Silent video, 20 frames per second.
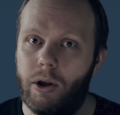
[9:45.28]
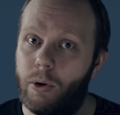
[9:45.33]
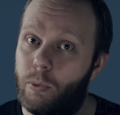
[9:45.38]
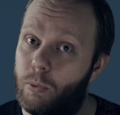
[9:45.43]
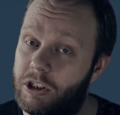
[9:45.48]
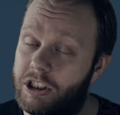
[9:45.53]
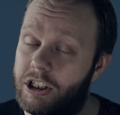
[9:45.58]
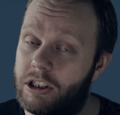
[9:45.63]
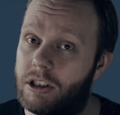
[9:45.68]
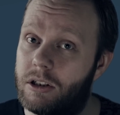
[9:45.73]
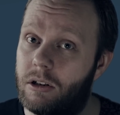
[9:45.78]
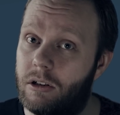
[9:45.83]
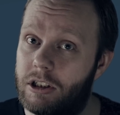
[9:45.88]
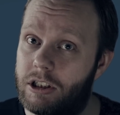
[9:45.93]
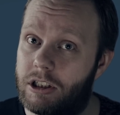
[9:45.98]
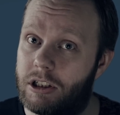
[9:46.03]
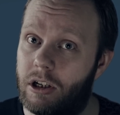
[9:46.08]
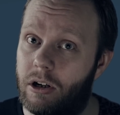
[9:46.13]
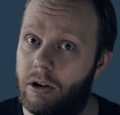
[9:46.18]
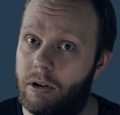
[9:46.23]
which is
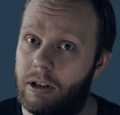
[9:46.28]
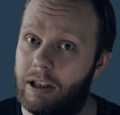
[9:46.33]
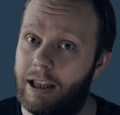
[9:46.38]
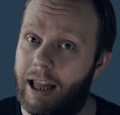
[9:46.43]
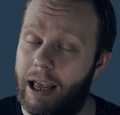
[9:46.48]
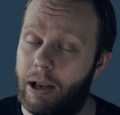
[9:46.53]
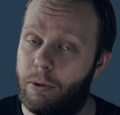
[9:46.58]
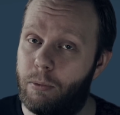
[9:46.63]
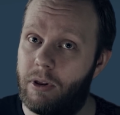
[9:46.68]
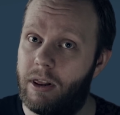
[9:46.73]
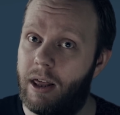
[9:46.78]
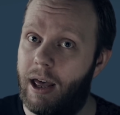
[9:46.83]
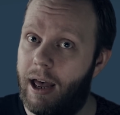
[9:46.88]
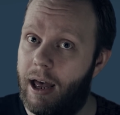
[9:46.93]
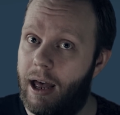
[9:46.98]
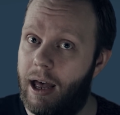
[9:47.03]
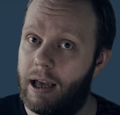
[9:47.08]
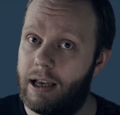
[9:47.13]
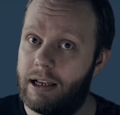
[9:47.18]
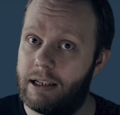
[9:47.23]
also like with the
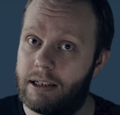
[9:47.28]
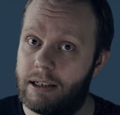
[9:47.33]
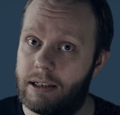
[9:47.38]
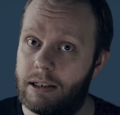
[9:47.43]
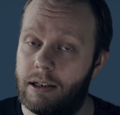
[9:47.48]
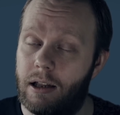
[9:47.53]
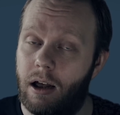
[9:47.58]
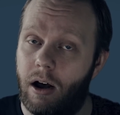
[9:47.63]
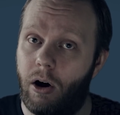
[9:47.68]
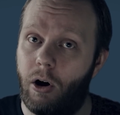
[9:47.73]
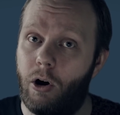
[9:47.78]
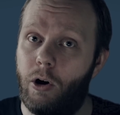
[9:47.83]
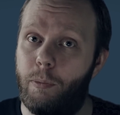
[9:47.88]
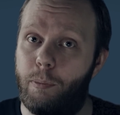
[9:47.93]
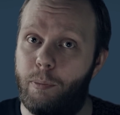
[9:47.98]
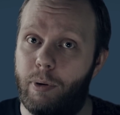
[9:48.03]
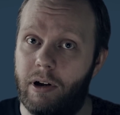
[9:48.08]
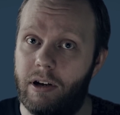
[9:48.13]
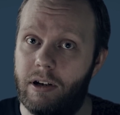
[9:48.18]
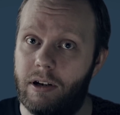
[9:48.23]
it's an
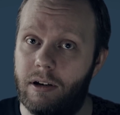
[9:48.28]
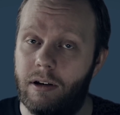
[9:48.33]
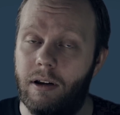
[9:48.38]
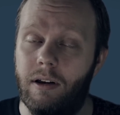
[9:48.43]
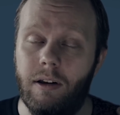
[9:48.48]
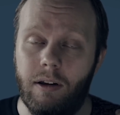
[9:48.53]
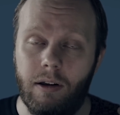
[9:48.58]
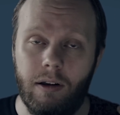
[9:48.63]
open